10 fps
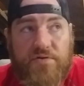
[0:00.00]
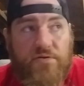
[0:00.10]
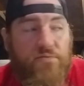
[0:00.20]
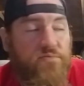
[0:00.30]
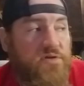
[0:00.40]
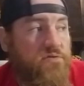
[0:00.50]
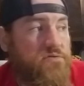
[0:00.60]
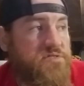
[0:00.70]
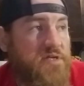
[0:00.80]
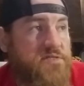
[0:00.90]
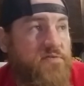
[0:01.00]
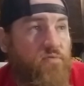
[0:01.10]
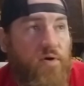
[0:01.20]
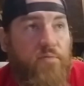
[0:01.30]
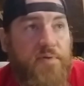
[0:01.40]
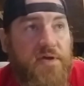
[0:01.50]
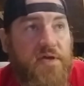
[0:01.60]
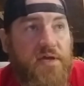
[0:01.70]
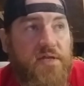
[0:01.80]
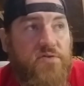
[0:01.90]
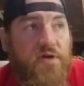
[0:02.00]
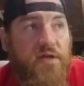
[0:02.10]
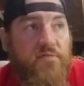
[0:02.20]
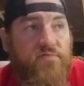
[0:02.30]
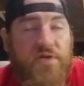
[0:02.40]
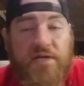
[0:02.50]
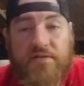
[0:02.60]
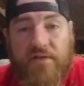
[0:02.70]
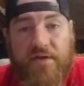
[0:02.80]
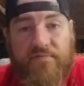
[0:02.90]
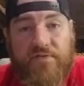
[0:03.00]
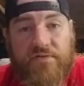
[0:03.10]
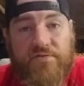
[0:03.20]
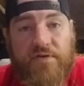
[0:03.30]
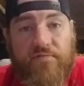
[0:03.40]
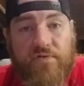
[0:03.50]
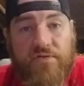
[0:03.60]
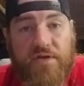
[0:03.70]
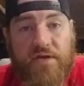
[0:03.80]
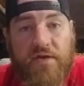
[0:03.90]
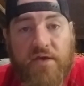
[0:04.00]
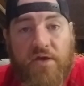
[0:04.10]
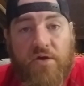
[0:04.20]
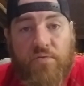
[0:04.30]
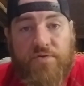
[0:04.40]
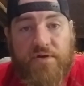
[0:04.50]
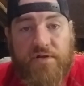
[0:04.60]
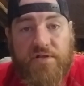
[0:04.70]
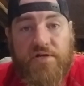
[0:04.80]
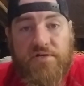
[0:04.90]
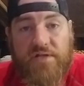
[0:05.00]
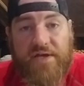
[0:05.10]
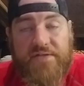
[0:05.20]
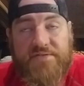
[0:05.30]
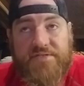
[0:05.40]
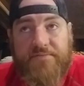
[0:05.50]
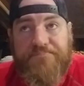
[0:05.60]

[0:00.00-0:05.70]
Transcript: a renewed sense of well being, and you kind of look at life a little differently with a clearer lens